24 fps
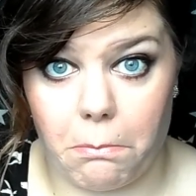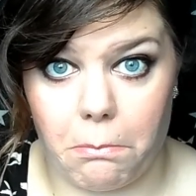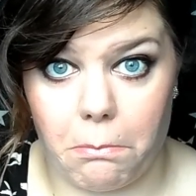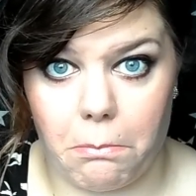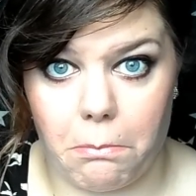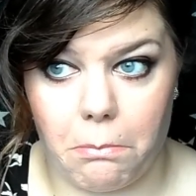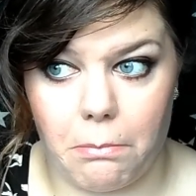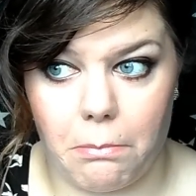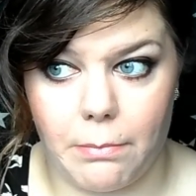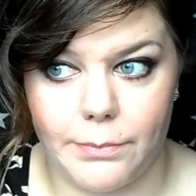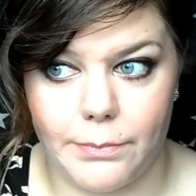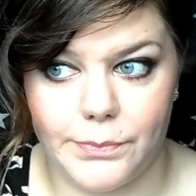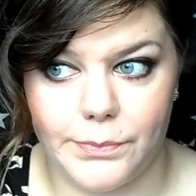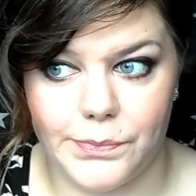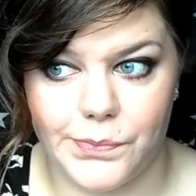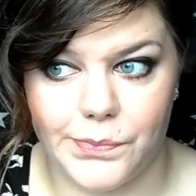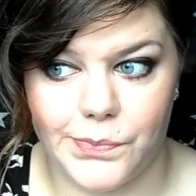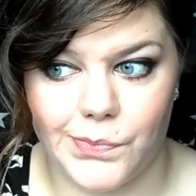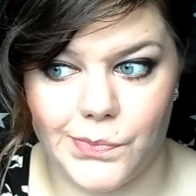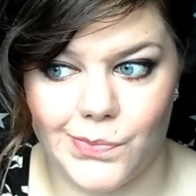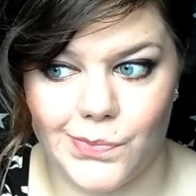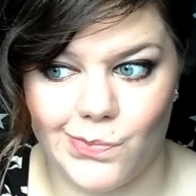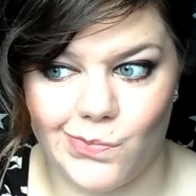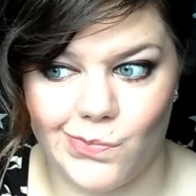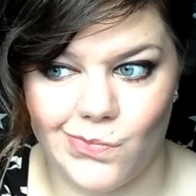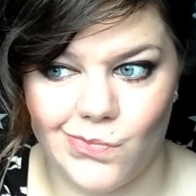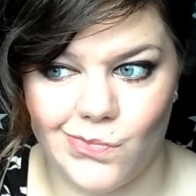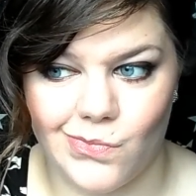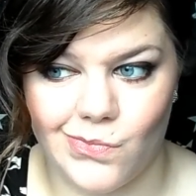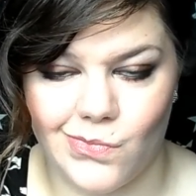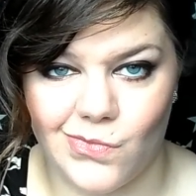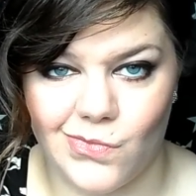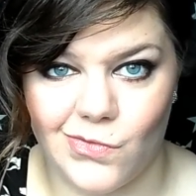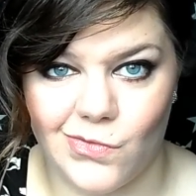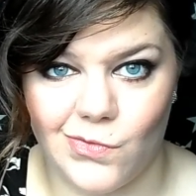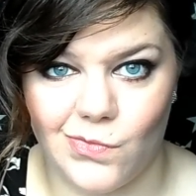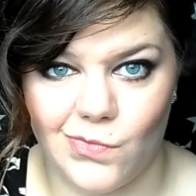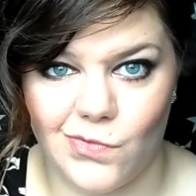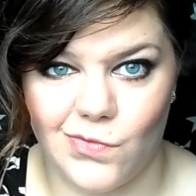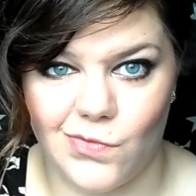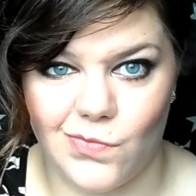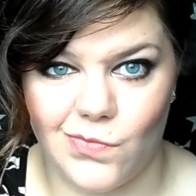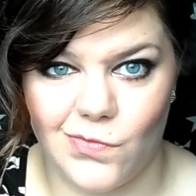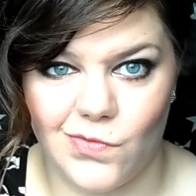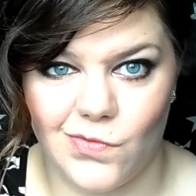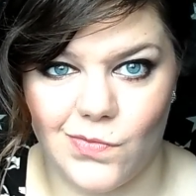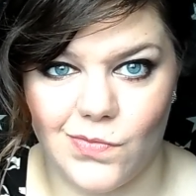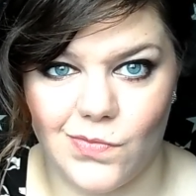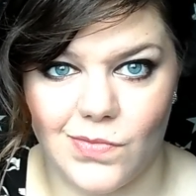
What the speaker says: (no one is talking)